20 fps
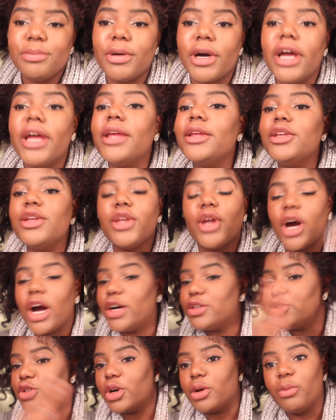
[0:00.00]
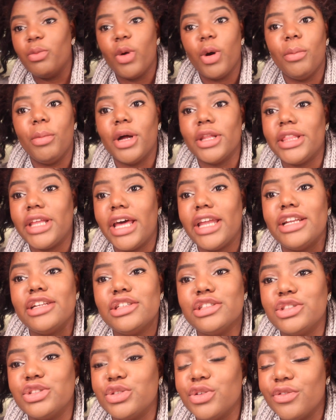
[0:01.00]
But you know, I'll talk more about that
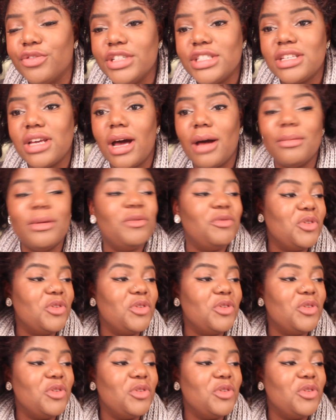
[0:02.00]
in a story time.